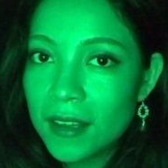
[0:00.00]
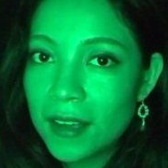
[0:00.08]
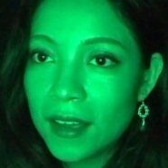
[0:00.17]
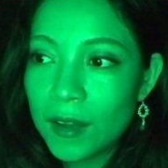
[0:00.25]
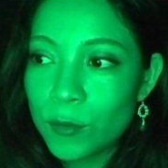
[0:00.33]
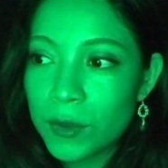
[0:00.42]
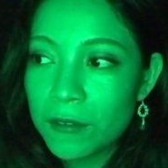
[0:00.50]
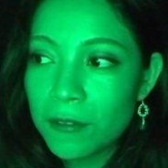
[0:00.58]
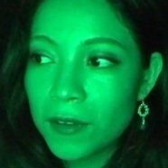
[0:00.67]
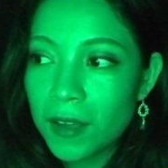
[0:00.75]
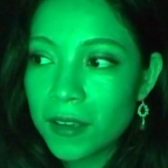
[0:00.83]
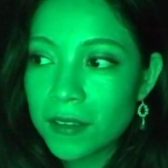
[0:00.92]
and we
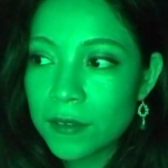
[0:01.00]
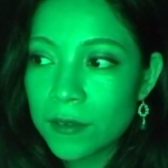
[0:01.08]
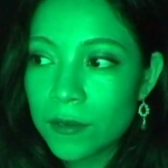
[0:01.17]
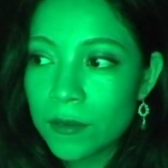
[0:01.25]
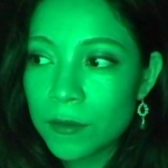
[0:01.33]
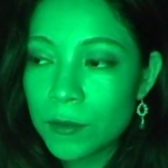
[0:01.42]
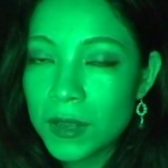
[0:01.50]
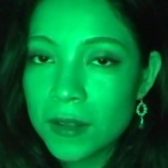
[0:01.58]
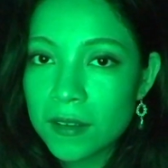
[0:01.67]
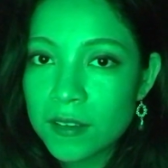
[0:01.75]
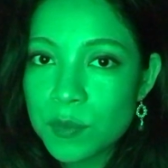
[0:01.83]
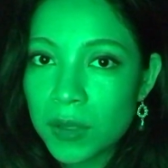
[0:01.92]
find no real
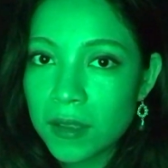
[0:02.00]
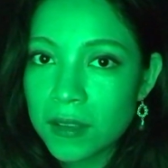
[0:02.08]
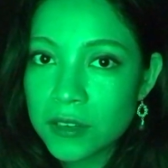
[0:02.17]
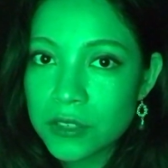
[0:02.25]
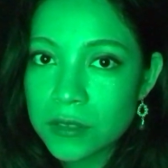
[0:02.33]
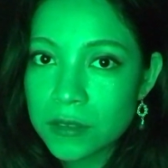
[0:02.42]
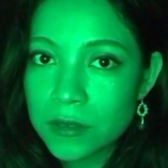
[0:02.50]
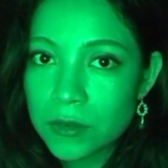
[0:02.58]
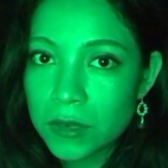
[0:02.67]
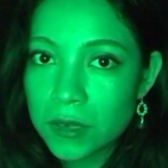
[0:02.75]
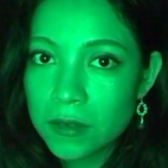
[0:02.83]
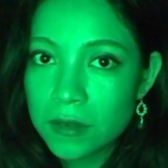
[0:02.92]
explanation to
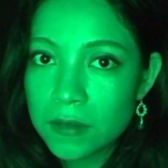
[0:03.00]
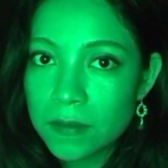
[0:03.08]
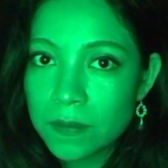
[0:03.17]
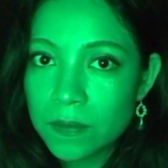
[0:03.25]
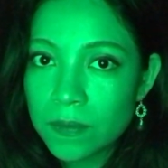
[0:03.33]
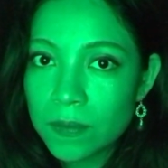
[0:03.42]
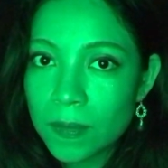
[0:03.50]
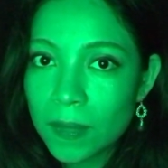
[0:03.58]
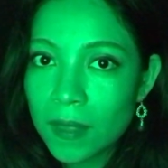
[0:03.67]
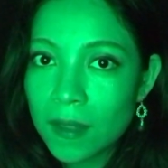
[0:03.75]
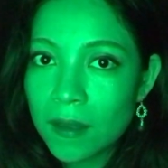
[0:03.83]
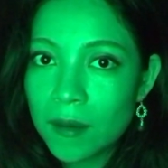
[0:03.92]
it.
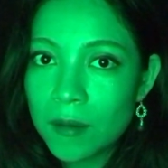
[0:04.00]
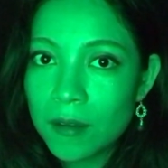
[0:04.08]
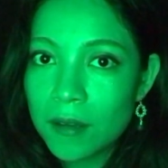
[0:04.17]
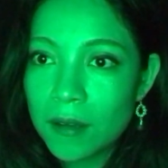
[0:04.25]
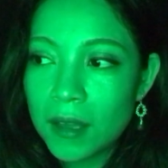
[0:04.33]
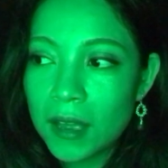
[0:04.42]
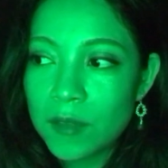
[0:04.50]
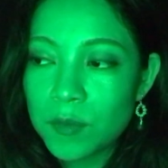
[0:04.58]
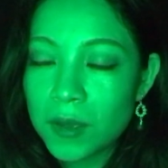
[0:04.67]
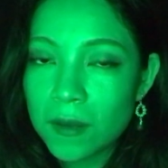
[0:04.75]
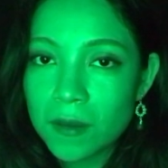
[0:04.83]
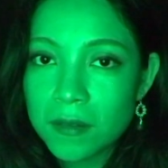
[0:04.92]
And
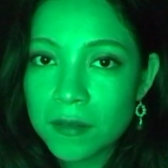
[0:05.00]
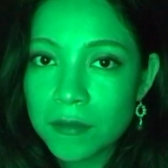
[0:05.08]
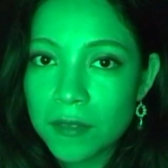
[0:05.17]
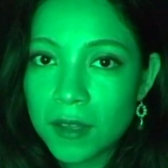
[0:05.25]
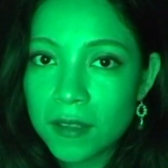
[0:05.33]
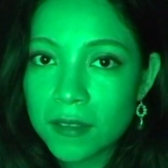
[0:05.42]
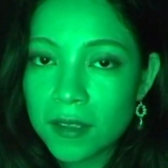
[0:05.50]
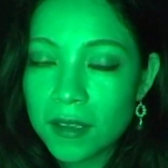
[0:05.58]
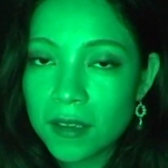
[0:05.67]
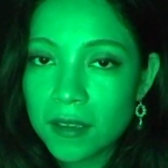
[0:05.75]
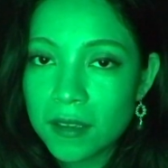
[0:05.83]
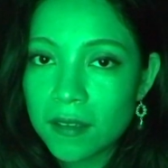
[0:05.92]
because of that,
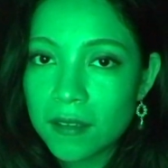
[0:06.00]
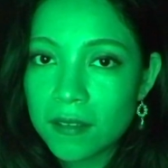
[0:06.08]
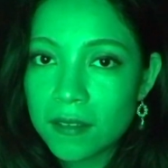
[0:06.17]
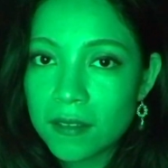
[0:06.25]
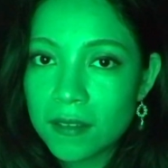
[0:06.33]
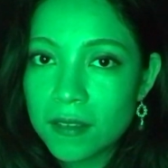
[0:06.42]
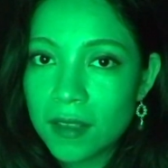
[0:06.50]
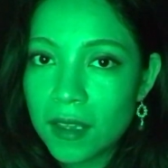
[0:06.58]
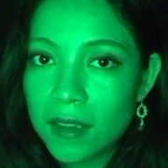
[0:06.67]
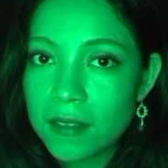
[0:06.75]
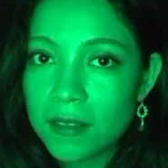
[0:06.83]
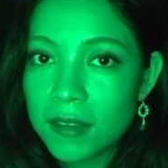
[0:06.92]
they
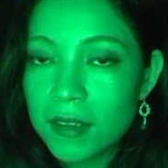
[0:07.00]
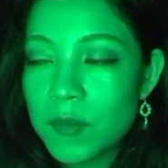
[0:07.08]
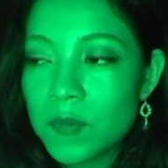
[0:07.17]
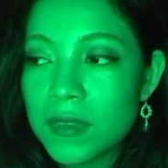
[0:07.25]
stay deep